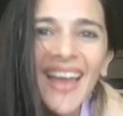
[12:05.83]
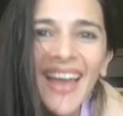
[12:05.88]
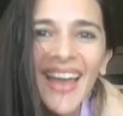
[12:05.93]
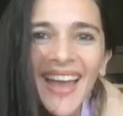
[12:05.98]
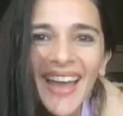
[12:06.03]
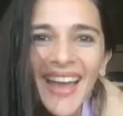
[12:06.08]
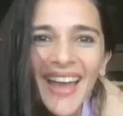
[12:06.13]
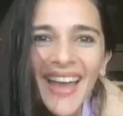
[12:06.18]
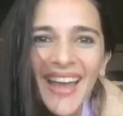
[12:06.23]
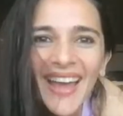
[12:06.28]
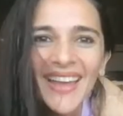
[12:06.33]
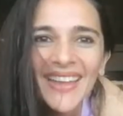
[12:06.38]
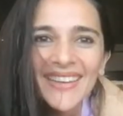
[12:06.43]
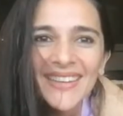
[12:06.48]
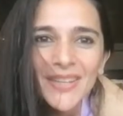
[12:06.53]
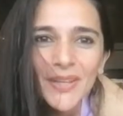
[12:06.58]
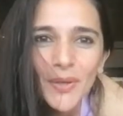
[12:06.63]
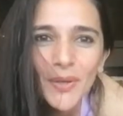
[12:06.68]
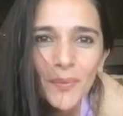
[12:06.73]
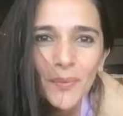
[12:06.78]

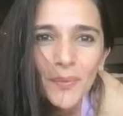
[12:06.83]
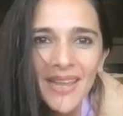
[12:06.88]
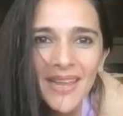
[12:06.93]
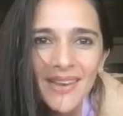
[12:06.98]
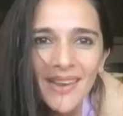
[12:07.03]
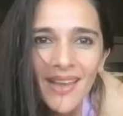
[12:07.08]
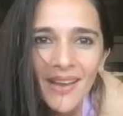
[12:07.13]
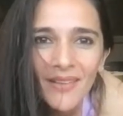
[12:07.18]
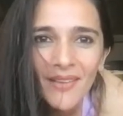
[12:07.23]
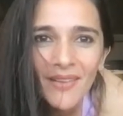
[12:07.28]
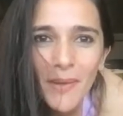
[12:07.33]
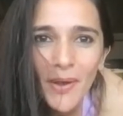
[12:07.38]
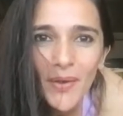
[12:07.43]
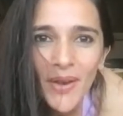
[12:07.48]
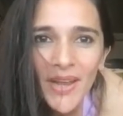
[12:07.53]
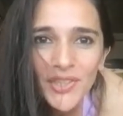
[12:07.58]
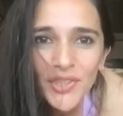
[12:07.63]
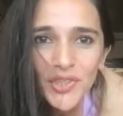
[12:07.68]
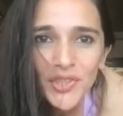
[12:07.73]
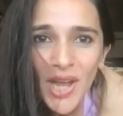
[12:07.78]
And you know what I love
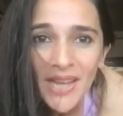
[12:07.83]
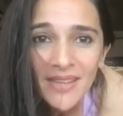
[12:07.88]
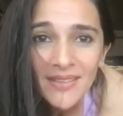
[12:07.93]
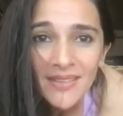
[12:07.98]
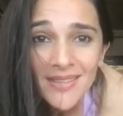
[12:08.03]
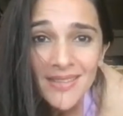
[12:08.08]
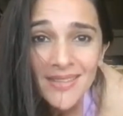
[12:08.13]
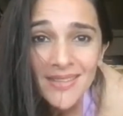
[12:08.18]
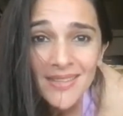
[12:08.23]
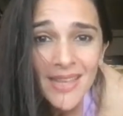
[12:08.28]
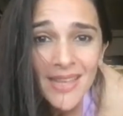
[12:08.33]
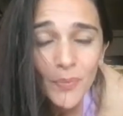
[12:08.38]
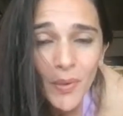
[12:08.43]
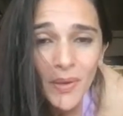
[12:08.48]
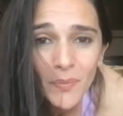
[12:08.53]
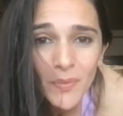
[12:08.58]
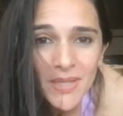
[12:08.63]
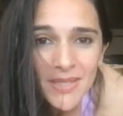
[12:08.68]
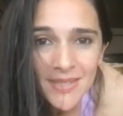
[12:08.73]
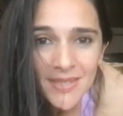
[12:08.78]
about our chats is that
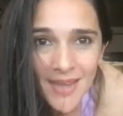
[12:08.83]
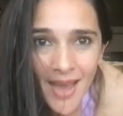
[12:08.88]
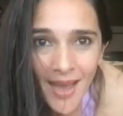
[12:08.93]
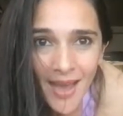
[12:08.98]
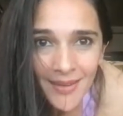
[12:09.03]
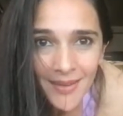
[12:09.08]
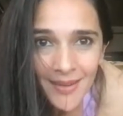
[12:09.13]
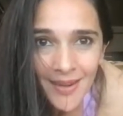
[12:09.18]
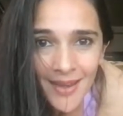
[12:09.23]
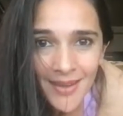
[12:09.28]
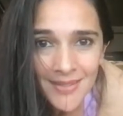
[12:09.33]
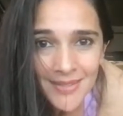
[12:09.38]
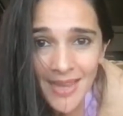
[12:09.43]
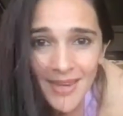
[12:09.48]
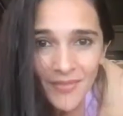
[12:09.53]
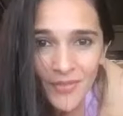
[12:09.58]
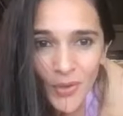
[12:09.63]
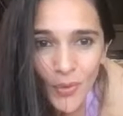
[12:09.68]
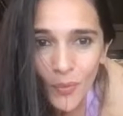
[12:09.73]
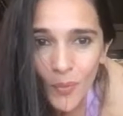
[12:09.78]
when we start class, I
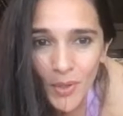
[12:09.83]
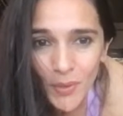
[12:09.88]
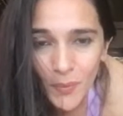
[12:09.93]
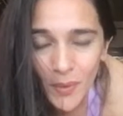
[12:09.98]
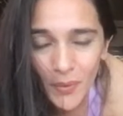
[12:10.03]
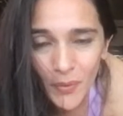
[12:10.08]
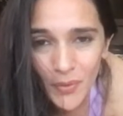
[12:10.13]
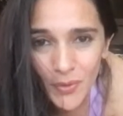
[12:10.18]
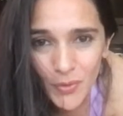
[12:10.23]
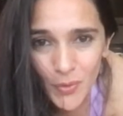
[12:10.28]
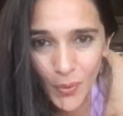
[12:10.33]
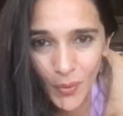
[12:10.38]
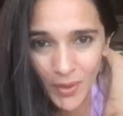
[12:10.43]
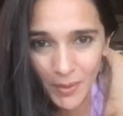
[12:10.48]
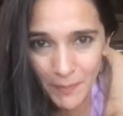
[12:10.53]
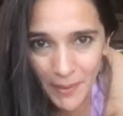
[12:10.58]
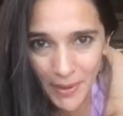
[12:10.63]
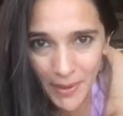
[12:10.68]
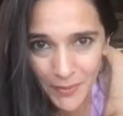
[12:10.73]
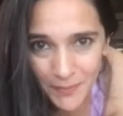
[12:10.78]
never know what we're going to talk
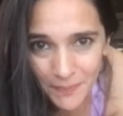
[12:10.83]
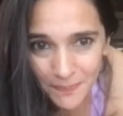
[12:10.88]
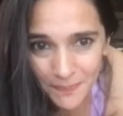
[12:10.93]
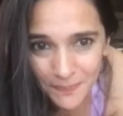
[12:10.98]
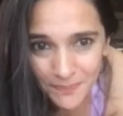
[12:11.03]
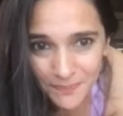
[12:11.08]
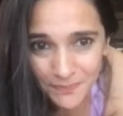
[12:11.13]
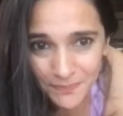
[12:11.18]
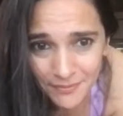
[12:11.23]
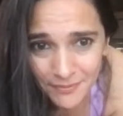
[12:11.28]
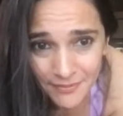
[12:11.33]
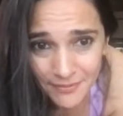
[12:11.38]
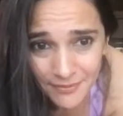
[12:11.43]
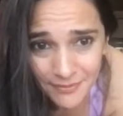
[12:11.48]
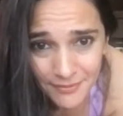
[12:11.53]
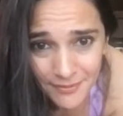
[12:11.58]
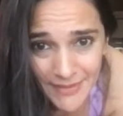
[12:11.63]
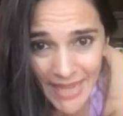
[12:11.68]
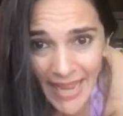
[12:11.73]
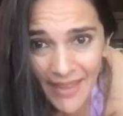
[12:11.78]
about.
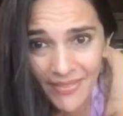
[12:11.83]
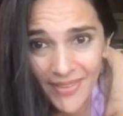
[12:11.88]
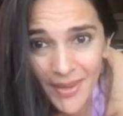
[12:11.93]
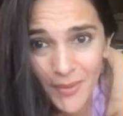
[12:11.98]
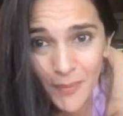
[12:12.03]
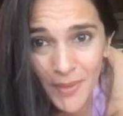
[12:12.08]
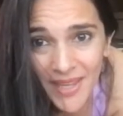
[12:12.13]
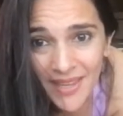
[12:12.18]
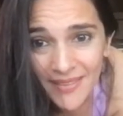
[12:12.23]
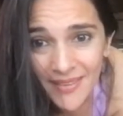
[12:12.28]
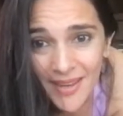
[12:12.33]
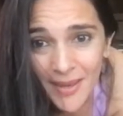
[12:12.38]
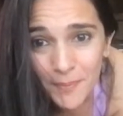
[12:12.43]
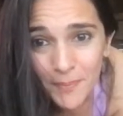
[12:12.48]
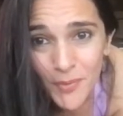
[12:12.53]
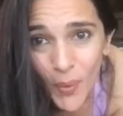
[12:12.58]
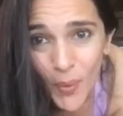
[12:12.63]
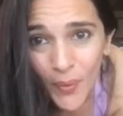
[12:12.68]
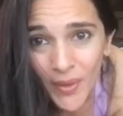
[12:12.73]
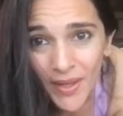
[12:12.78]
And then we end up
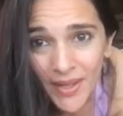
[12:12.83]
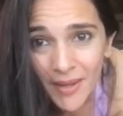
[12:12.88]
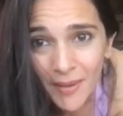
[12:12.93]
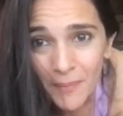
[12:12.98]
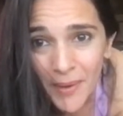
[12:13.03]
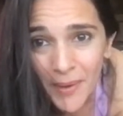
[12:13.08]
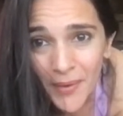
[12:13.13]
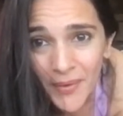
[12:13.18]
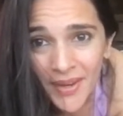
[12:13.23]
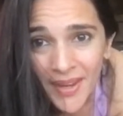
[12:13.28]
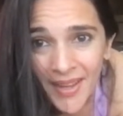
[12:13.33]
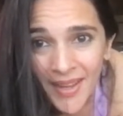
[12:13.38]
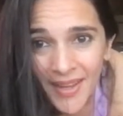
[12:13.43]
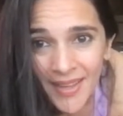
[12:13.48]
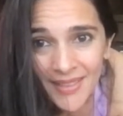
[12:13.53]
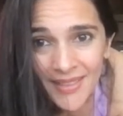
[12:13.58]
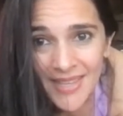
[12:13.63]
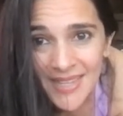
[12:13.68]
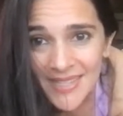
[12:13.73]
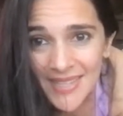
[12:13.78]
talking about
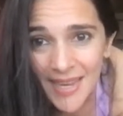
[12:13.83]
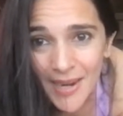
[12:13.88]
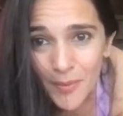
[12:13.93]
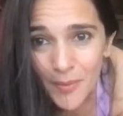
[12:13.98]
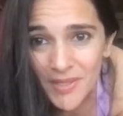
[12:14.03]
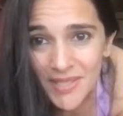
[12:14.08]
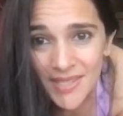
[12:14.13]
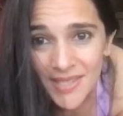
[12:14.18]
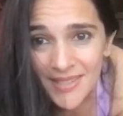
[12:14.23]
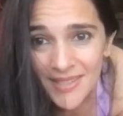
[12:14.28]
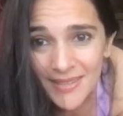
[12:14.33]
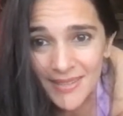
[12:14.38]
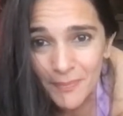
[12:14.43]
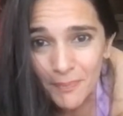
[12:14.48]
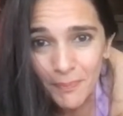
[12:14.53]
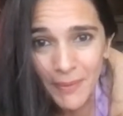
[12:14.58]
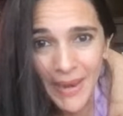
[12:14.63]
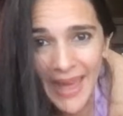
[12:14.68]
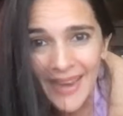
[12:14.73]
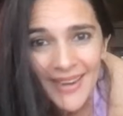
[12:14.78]
things that I wasn't
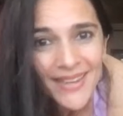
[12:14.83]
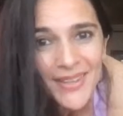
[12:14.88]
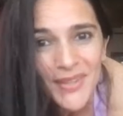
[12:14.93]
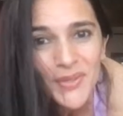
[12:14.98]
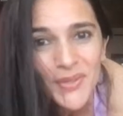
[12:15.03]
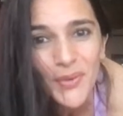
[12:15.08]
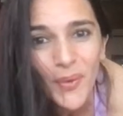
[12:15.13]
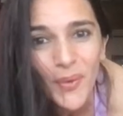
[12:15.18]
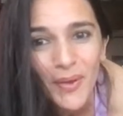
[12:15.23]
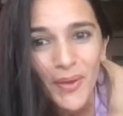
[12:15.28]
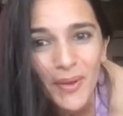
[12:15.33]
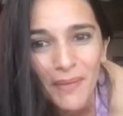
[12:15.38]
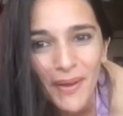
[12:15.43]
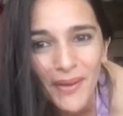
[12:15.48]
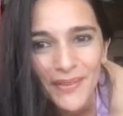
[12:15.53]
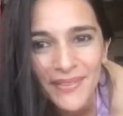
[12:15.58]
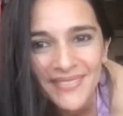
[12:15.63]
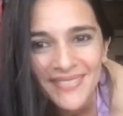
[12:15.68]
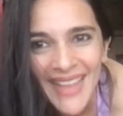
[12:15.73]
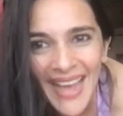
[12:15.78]
planning to talk
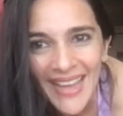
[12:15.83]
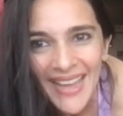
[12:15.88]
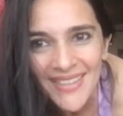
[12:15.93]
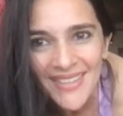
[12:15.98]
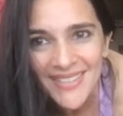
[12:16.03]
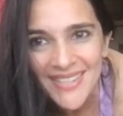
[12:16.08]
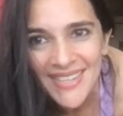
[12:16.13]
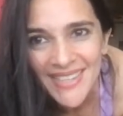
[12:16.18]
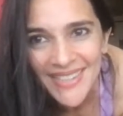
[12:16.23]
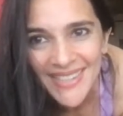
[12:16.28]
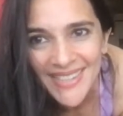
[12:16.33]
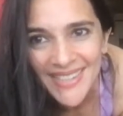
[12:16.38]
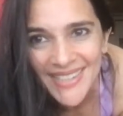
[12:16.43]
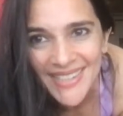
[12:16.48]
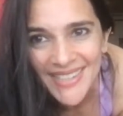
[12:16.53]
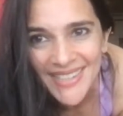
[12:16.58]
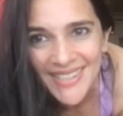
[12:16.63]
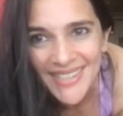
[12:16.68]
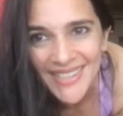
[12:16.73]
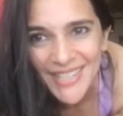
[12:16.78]
about. Thanks,
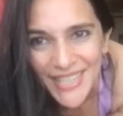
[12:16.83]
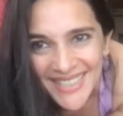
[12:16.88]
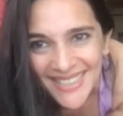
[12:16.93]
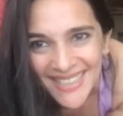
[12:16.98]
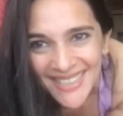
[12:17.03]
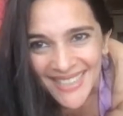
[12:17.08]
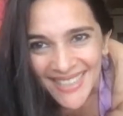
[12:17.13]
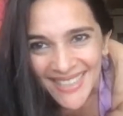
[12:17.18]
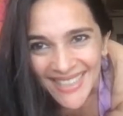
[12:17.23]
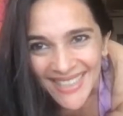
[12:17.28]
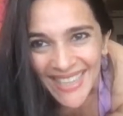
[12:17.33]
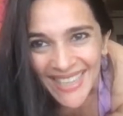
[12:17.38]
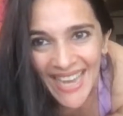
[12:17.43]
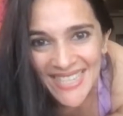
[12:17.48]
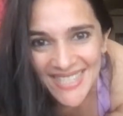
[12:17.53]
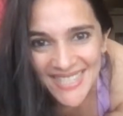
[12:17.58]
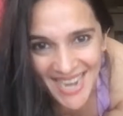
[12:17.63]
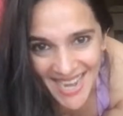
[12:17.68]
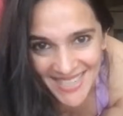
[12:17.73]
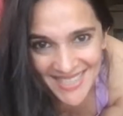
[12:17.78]
Neeraj. I
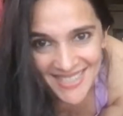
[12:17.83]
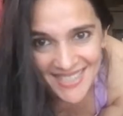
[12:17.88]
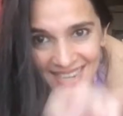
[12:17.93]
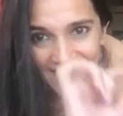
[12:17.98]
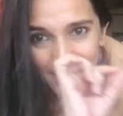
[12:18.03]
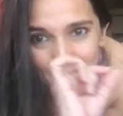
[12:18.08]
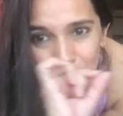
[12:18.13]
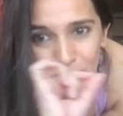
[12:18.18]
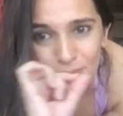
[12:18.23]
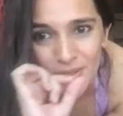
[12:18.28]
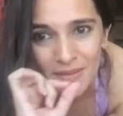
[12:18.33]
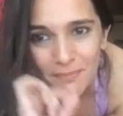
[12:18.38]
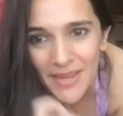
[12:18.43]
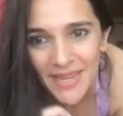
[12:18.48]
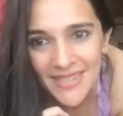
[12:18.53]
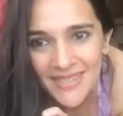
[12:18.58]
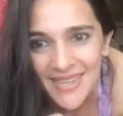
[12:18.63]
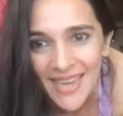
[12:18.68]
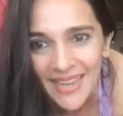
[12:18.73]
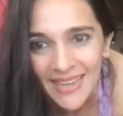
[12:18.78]
started and I put in
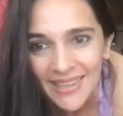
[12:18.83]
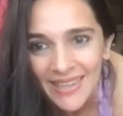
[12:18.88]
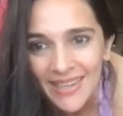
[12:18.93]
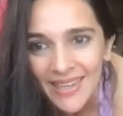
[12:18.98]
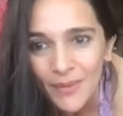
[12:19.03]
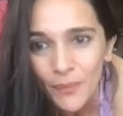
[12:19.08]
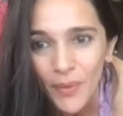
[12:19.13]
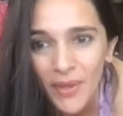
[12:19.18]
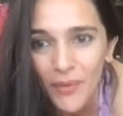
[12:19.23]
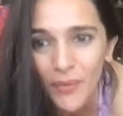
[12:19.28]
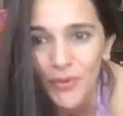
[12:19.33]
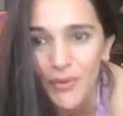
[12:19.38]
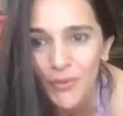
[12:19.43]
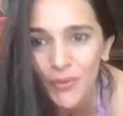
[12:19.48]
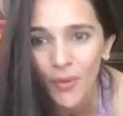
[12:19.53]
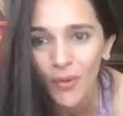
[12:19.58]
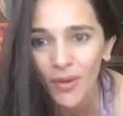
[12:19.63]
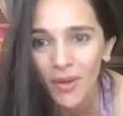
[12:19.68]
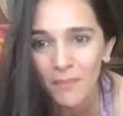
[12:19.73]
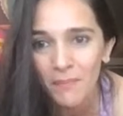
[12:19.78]
my title, we're going
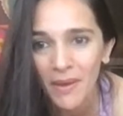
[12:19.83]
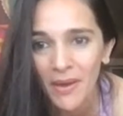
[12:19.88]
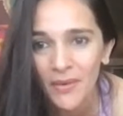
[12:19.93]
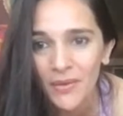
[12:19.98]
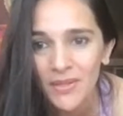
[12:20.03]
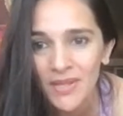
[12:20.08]
to talk